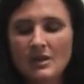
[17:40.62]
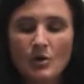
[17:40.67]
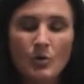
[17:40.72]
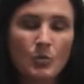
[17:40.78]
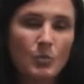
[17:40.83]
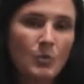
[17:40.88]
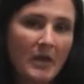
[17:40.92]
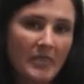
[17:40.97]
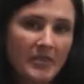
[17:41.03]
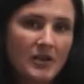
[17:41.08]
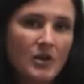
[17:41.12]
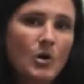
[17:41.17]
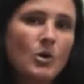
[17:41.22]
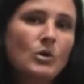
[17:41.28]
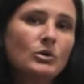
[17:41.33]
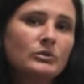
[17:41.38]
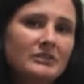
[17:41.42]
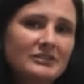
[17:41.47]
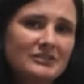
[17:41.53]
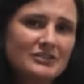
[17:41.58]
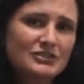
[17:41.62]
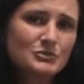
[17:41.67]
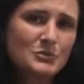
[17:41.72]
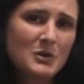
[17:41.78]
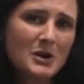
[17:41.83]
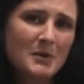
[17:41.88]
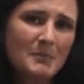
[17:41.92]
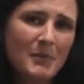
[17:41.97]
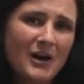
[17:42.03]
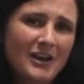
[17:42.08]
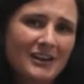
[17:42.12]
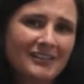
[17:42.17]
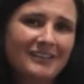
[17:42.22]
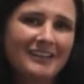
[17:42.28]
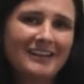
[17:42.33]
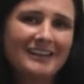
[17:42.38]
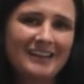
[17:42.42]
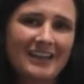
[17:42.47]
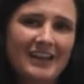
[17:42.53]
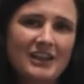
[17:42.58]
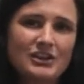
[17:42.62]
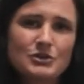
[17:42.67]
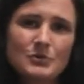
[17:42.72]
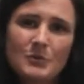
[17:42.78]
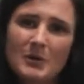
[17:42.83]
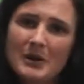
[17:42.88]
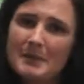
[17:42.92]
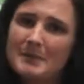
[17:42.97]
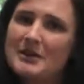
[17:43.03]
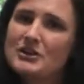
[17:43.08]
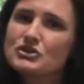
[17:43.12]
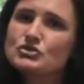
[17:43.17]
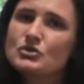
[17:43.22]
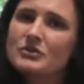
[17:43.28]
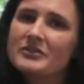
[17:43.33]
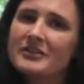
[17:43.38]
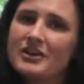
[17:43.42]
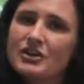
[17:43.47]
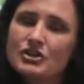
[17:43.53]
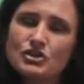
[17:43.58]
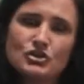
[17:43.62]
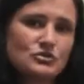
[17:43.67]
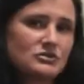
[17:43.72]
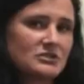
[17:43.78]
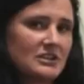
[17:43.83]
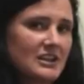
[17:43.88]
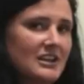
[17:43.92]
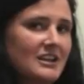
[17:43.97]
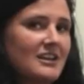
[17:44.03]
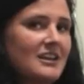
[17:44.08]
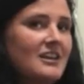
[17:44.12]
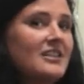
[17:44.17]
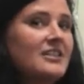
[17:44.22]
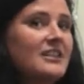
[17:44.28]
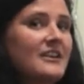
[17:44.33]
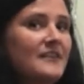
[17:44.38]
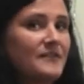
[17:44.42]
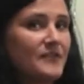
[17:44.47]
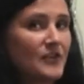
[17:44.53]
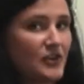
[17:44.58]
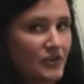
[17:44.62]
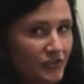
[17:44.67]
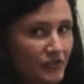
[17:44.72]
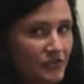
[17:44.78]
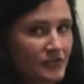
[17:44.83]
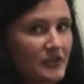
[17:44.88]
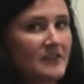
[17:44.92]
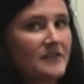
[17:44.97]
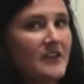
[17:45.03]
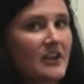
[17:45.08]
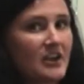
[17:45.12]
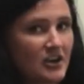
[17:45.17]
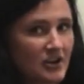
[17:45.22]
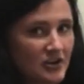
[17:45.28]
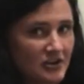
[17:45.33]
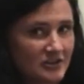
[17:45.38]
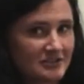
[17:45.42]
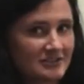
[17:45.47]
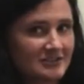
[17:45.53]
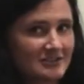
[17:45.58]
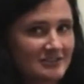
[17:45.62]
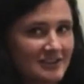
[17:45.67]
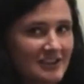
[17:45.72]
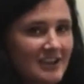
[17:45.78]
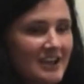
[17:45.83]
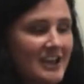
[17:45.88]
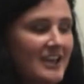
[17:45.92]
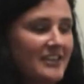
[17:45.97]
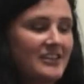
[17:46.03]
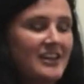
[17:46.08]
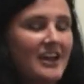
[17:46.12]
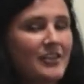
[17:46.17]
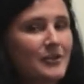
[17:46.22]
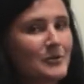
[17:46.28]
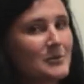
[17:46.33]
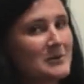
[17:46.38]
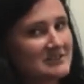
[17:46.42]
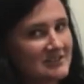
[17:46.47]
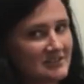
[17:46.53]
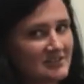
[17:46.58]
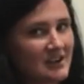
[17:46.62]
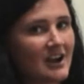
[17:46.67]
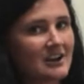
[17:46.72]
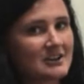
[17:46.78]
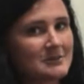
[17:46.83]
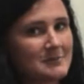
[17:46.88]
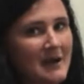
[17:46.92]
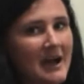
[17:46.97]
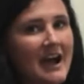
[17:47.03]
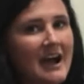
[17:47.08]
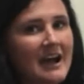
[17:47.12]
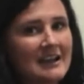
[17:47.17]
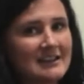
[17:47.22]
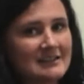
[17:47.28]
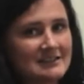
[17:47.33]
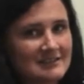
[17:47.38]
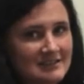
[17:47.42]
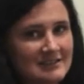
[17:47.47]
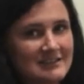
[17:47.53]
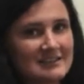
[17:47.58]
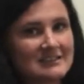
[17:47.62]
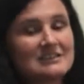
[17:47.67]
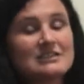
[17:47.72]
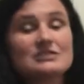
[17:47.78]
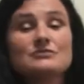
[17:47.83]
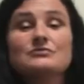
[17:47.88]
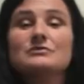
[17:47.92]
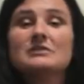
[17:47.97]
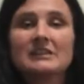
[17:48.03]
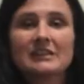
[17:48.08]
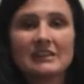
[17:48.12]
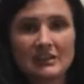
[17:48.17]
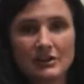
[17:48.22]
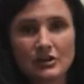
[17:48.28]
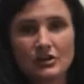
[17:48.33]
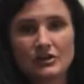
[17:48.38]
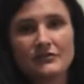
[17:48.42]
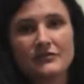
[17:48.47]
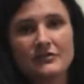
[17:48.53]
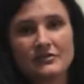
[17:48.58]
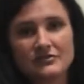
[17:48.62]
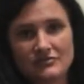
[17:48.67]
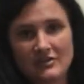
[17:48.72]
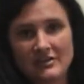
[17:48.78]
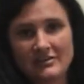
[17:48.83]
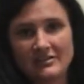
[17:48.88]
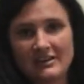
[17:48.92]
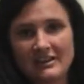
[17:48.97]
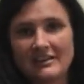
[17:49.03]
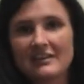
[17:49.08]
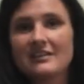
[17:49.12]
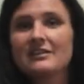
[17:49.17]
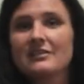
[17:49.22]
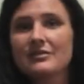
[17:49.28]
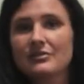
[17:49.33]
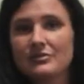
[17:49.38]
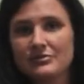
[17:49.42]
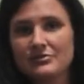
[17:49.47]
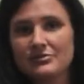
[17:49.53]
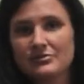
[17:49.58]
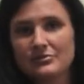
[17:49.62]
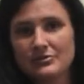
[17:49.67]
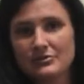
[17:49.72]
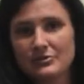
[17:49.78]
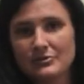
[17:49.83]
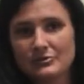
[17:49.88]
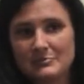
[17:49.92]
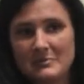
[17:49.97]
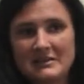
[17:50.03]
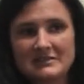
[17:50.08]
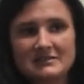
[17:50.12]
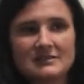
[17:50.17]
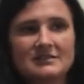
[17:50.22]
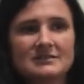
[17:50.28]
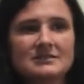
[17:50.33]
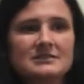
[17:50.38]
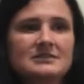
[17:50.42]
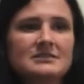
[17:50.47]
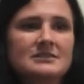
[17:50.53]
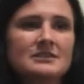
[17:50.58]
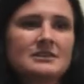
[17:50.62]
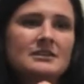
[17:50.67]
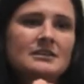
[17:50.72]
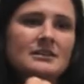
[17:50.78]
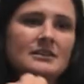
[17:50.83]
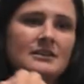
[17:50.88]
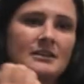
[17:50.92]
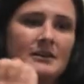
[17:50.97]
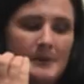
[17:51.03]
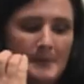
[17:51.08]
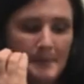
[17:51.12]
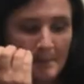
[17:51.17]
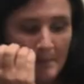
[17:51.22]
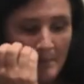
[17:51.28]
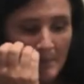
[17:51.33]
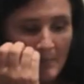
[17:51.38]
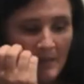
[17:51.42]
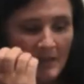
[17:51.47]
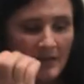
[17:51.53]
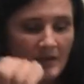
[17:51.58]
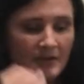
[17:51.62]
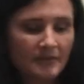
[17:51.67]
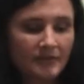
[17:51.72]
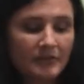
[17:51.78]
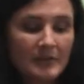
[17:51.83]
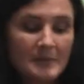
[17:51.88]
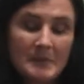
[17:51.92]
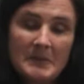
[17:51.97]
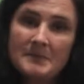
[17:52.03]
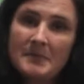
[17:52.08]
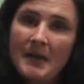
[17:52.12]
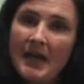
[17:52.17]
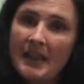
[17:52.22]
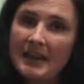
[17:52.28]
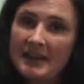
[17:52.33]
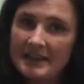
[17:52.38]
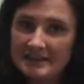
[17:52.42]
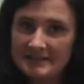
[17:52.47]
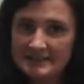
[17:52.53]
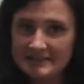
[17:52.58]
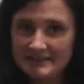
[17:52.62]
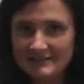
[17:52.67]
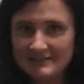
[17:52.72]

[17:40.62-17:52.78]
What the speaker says: When they're holding the squirt bottle, again, you want to make sure they're using their first 3 fingers and the other ones are tucked behind. This is really good for strengthening those muscles. Flipping pennies.